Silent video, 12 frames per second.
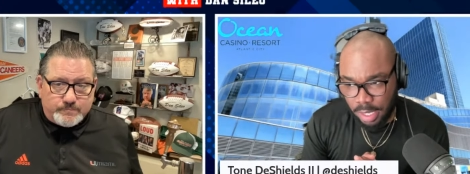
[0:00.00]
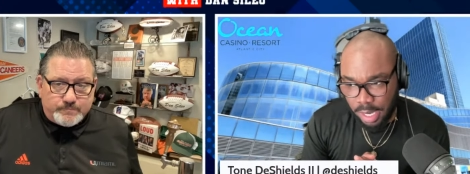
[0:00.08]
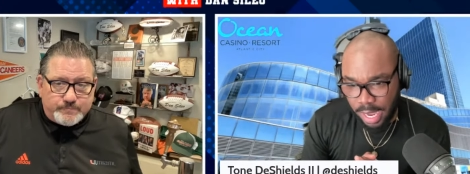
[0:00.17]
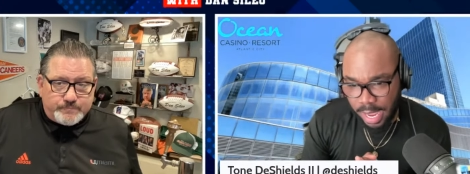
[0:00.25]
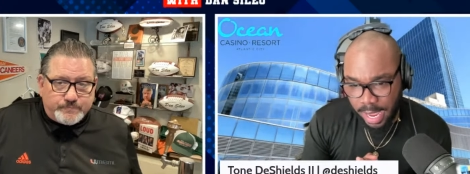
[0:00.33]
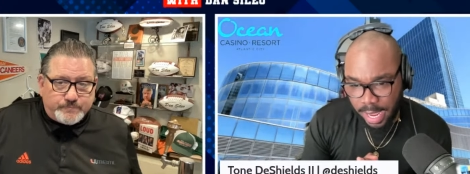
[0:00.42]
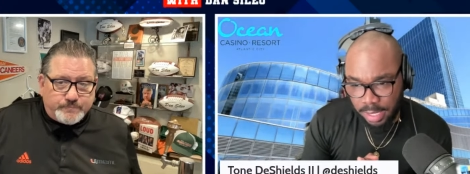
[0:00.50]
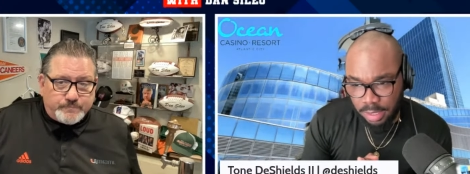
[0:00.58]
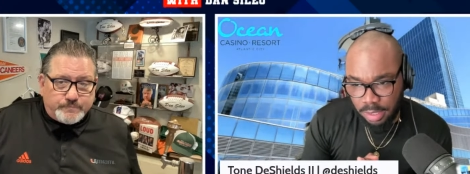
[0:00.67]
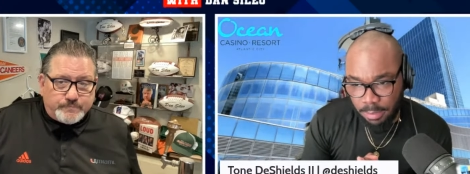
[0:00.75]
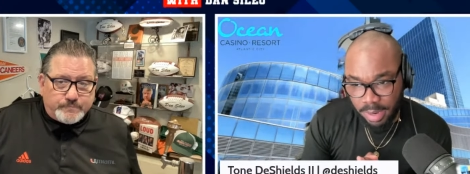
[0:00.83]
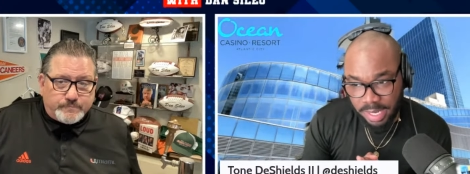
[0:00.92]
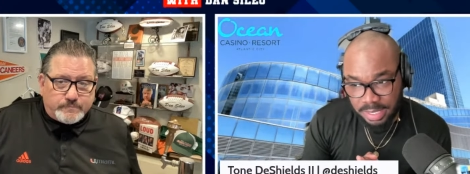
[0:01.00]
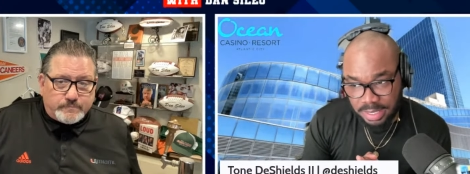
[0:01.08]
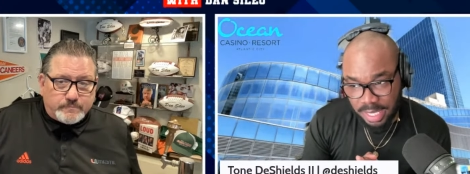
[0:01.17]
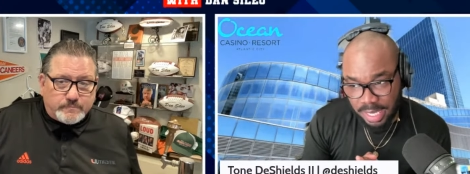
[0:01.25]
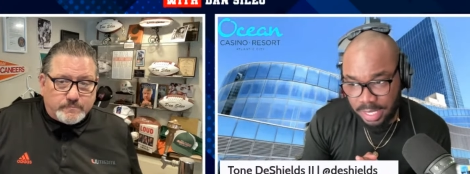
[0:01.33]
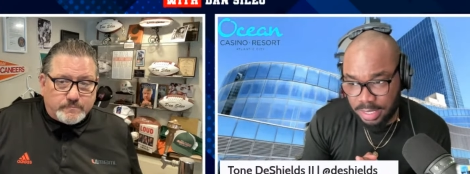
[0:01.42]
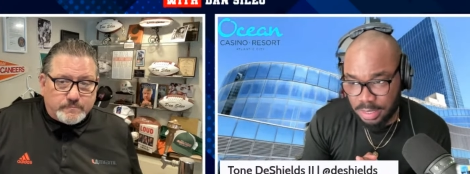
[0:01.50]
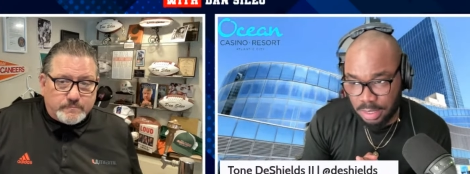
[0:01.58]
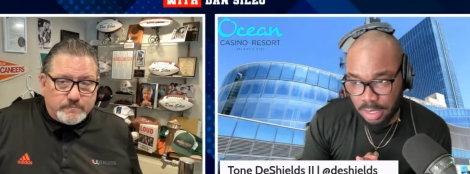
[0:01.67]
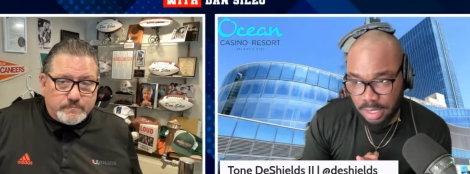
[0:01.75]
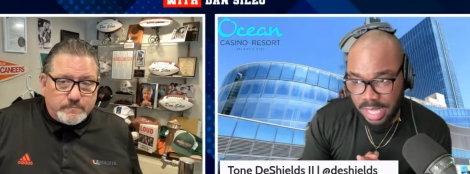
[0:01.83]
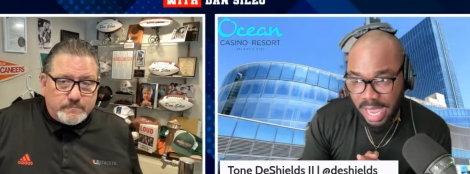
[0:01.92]
Speaker 1: and the money says
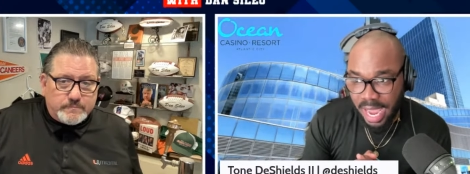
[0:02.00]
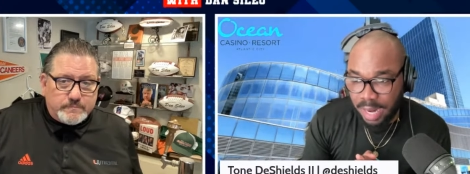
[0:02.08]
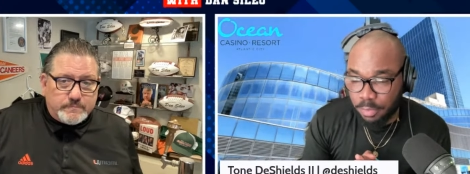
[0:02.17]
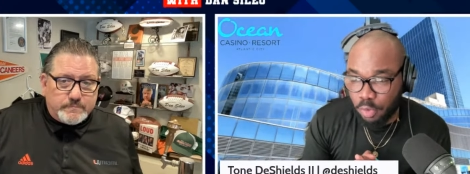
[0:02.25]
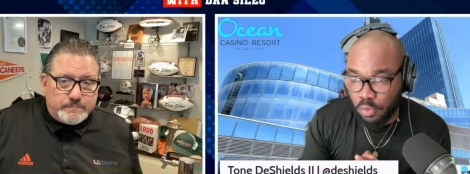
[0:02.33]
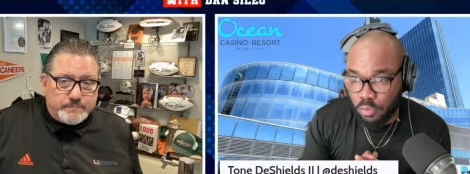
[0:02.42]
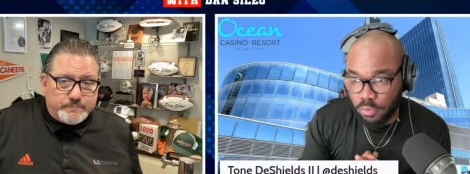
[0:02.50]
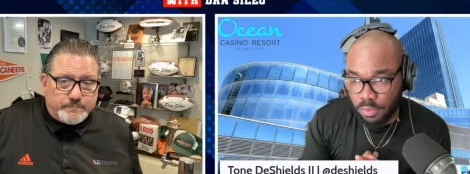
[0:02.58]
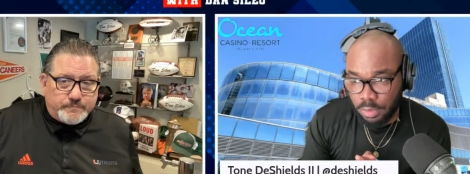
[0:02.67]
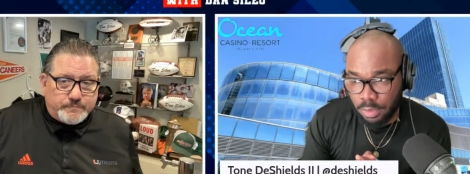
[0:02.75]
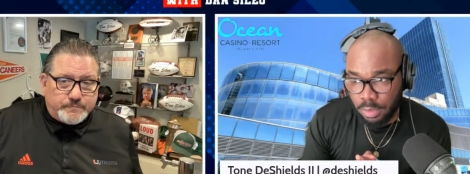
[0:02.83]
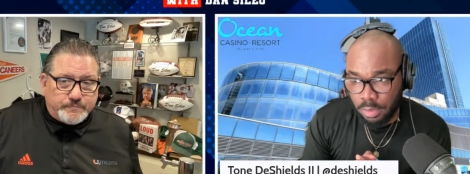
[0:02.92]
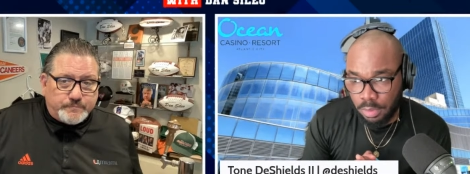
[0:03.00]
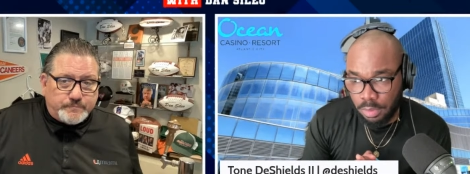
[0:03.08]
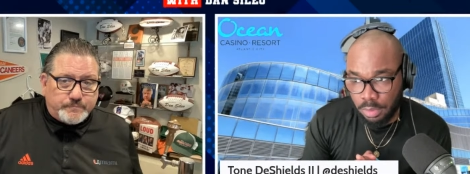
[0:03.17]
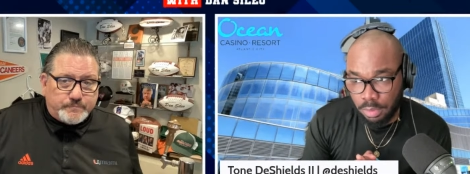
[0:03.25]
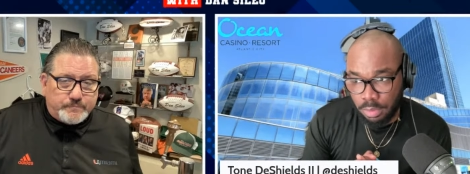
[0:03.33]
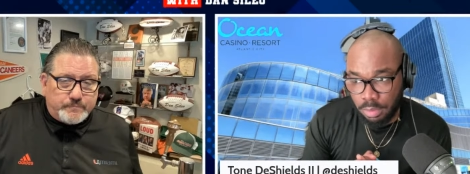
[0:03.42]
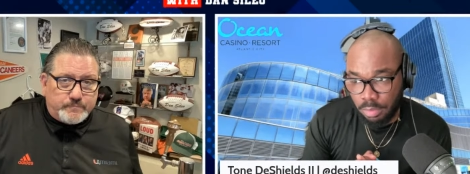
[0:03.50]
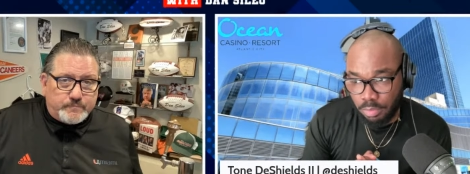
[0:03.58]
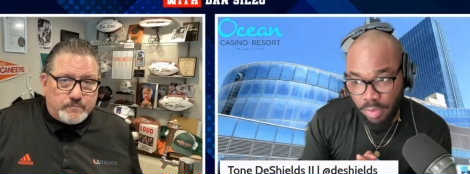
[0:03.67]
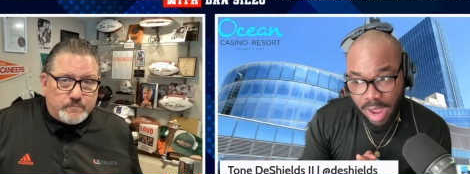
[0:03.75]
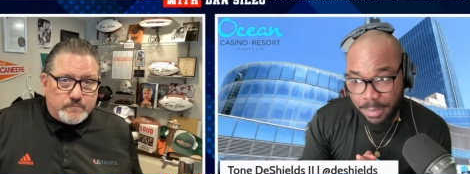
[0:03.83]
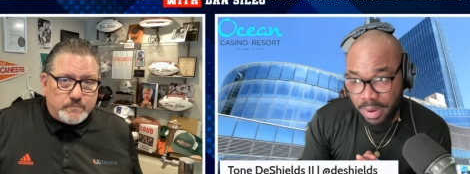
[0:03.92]
they got to move
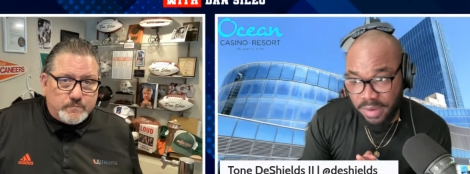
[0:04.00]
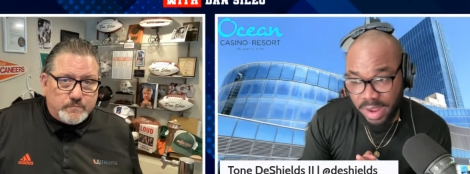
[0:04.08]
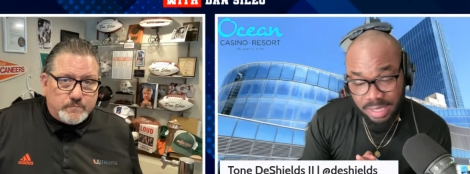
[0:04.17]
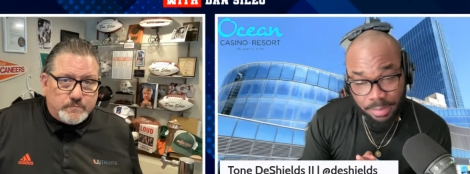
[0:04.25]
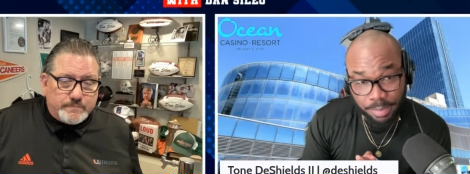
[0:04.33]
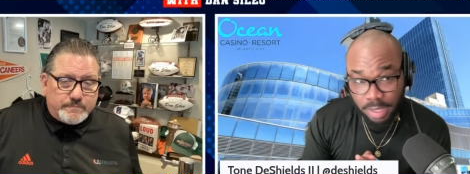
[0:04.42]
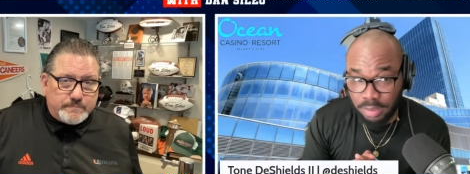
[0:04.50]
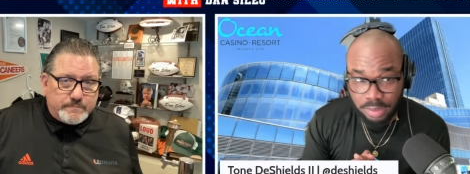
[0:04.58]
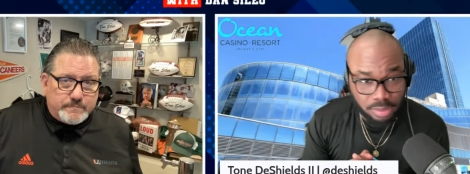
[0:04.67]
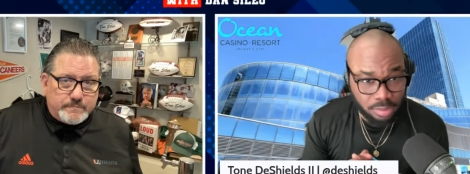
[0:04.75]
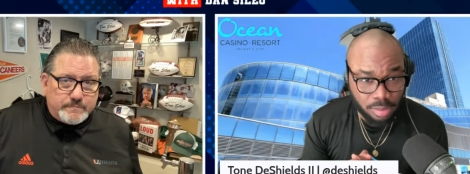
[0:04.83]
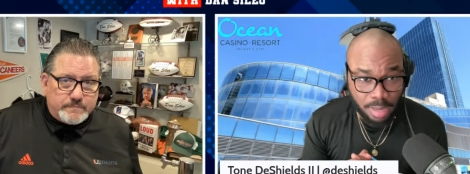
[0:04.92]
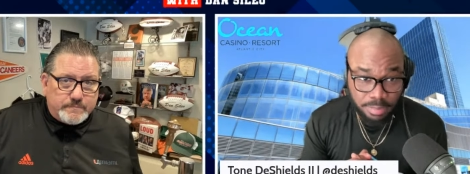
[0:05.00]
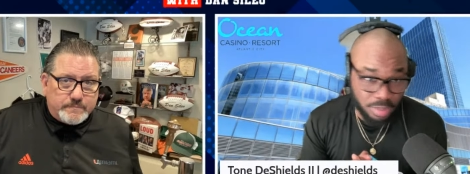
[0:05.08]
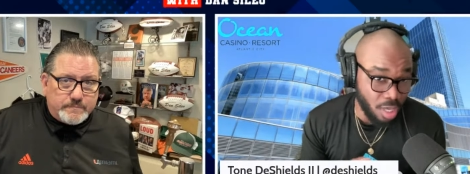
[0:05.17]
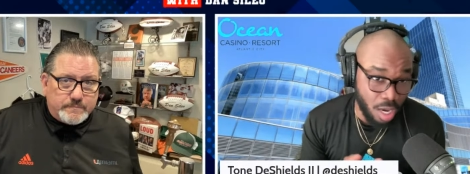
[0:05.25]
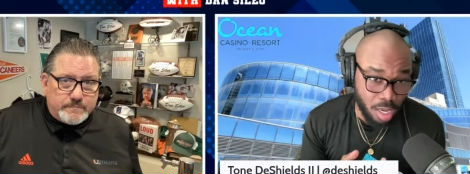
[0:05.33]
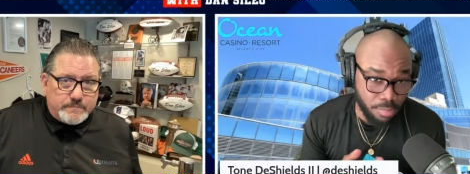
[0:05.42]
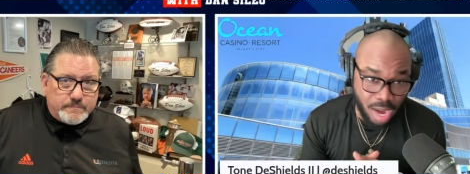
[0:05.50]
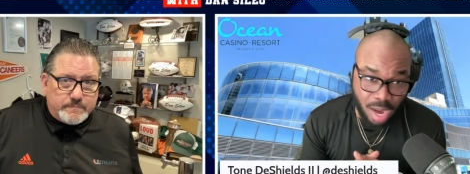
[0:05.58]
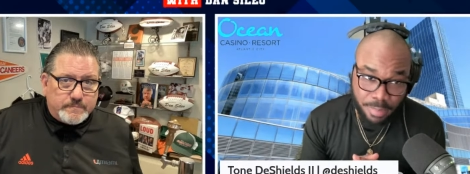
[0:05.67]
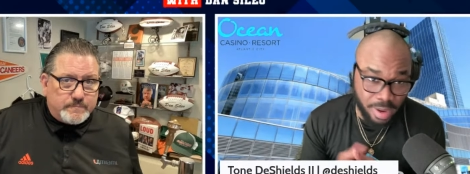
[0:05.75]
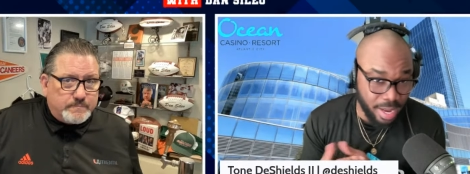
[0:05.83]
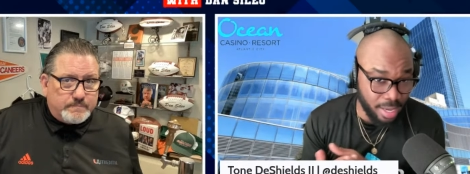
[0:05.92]
Bradberry out the building. I'm sorry,
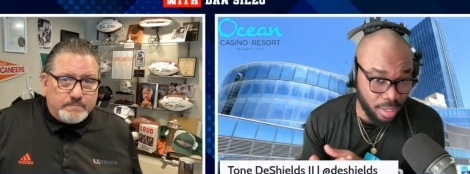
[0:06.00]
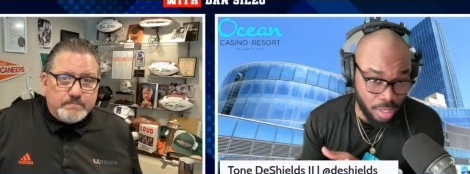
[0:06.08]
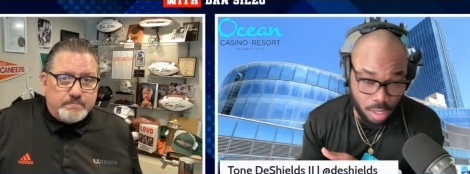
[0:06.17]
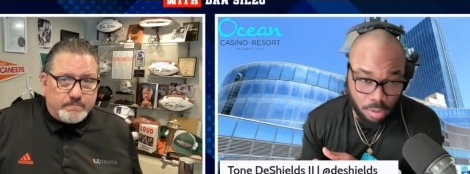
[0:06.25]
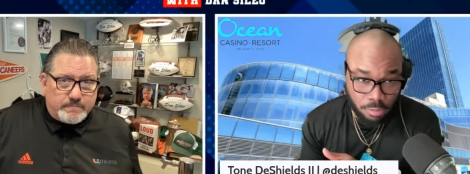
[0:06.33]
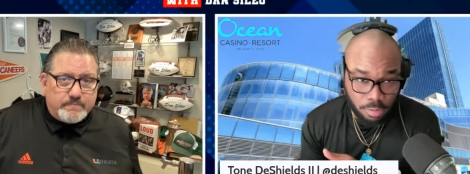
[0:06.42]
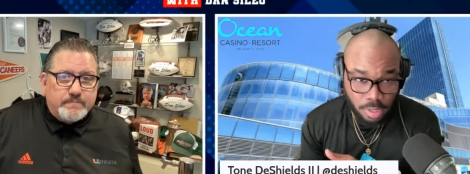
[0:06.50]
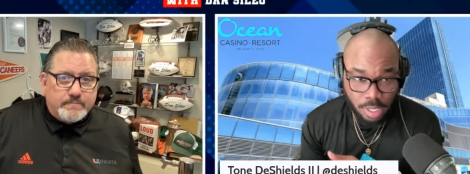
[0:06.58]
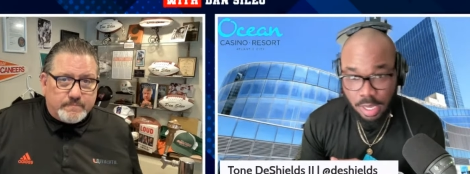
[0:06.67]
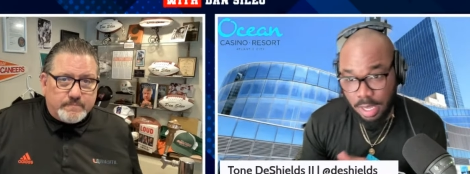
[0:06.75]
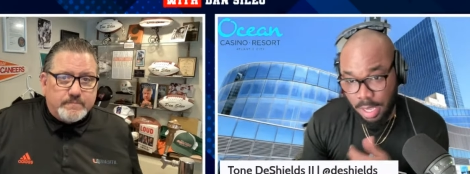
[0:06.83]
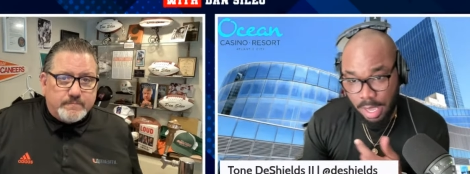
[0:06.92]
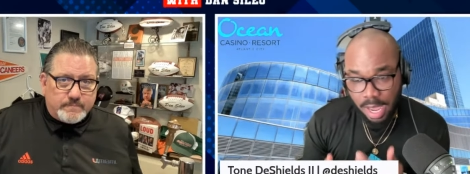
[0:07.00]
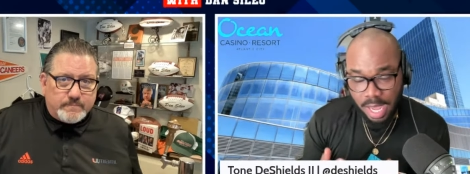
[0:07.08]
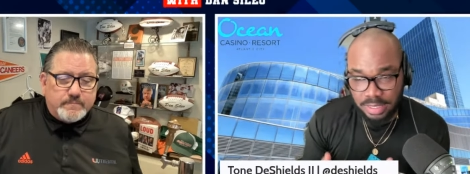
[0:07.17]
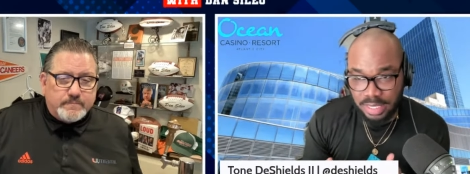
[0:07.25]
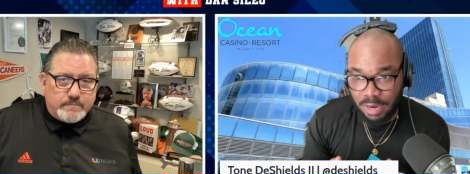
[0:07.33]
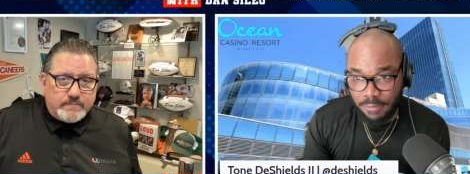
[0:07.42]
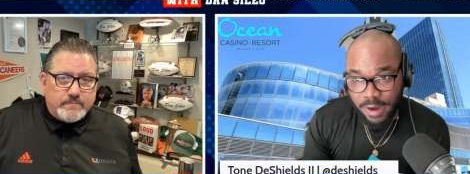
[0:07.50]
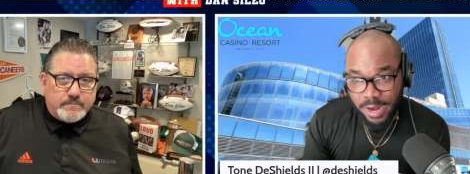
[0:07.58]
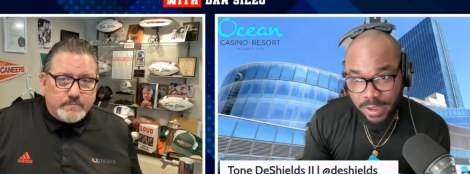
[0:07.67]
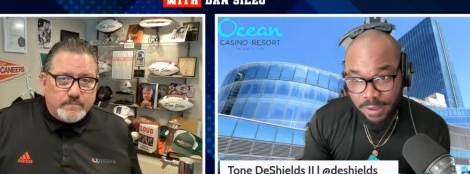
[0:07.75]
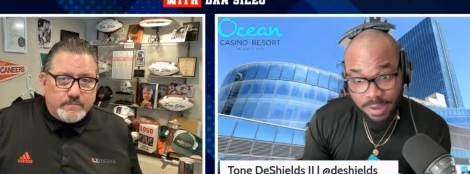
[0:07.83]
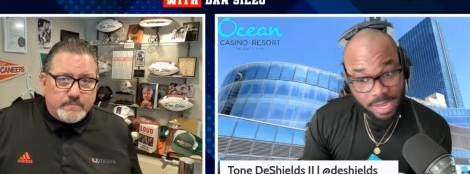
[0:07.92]
Bradberry got to go. Haason
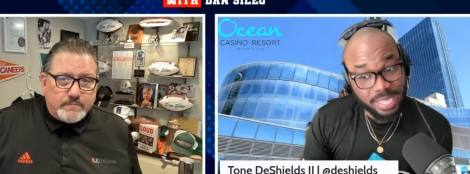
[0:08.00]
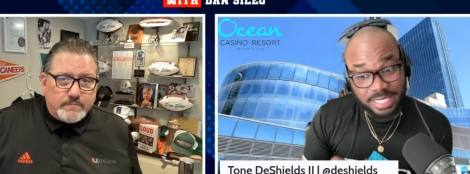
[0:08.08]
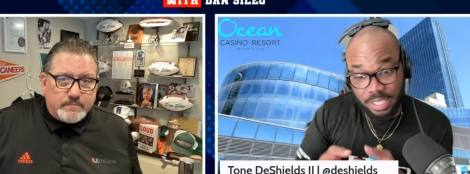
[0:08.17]
Reddick is